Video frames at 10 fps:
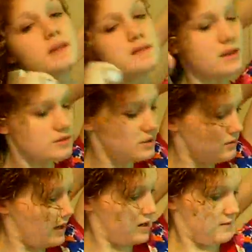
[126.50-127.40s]
because those do
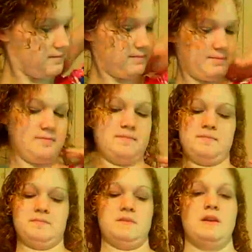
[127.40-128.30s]
knot up.
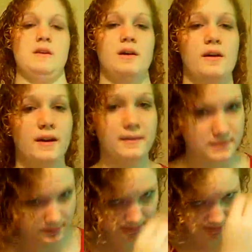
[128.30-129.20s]
Alright,
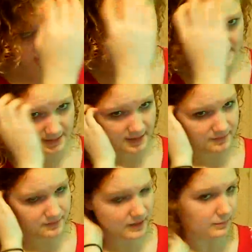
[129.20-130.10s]
so this is it
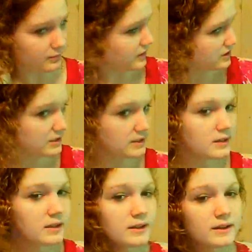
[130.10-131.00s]
after I brush it.
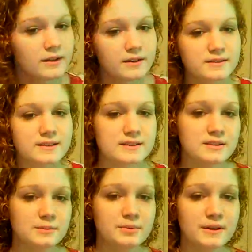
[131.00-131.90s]
You can see it's
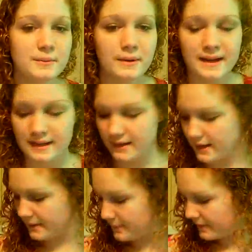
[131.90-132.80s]
still pretty wet.
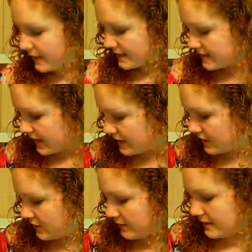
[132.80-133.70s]
The next thing I
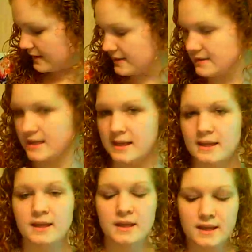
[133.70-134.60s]
do is
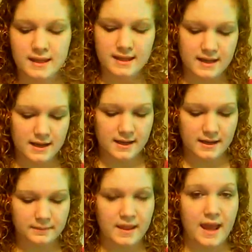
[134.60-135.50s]

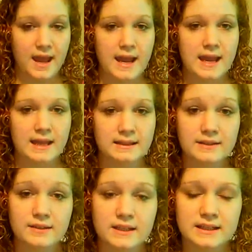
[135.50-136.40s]
a
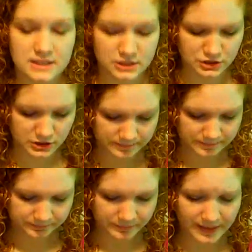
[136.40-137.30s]
leave-in conditioner.
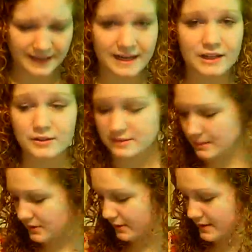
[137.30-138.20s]
And I'm
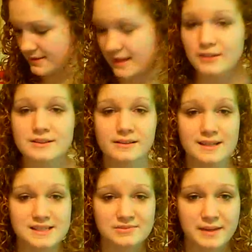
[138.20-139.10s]
gonna go ahead and say I use a lot
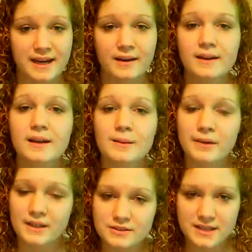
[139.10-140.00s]
of stuff in my hair,
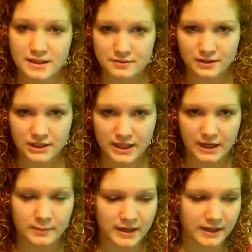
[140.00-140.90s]
but I do take really good care